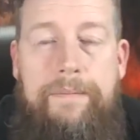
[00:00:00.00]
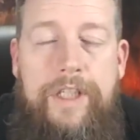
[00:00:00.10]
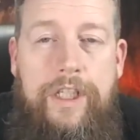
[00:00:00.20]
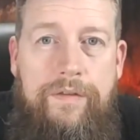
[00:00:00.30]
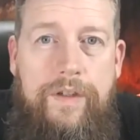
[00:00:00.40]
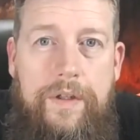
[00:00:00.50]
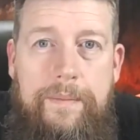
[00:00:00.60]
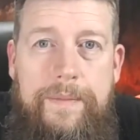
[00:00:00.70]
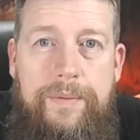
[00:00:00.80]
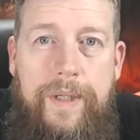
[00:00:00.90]
You've got
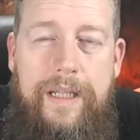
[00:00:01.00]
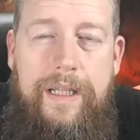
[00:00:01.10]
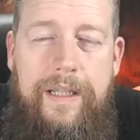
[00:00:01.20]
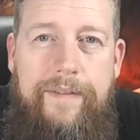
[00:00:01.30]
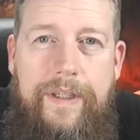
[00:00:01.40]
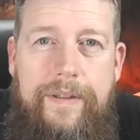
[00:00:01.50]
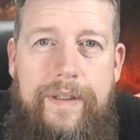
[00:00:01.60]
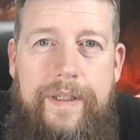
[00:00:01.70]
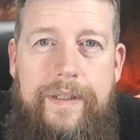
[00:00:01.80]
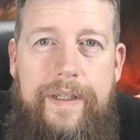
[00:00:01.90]
them as well. Have
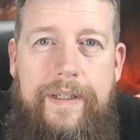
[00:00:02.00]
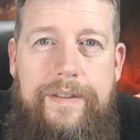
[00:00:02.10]
you? Is your